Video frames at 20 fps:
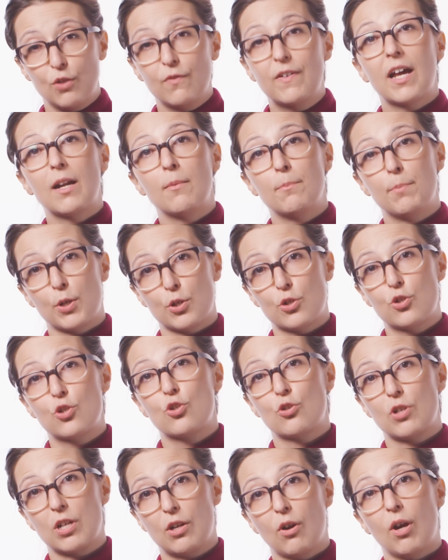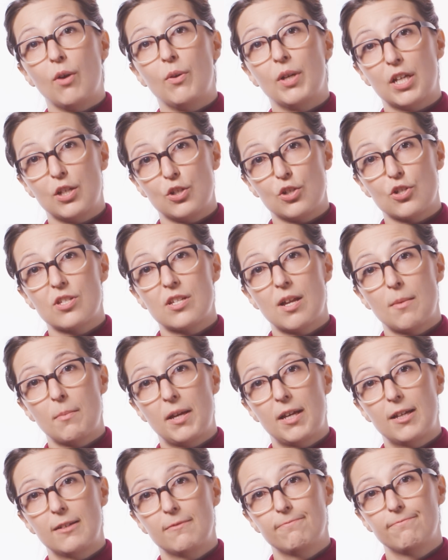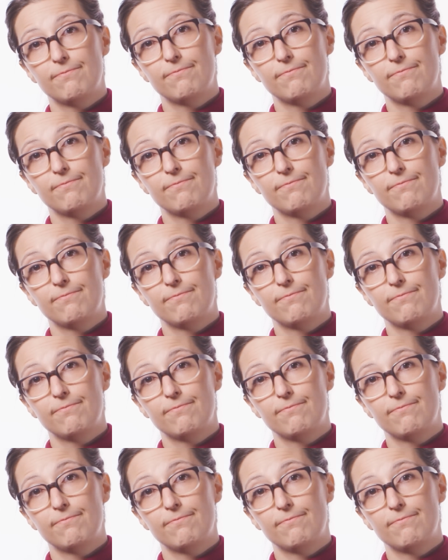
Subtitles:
You've got a birch tree growing in your stomach.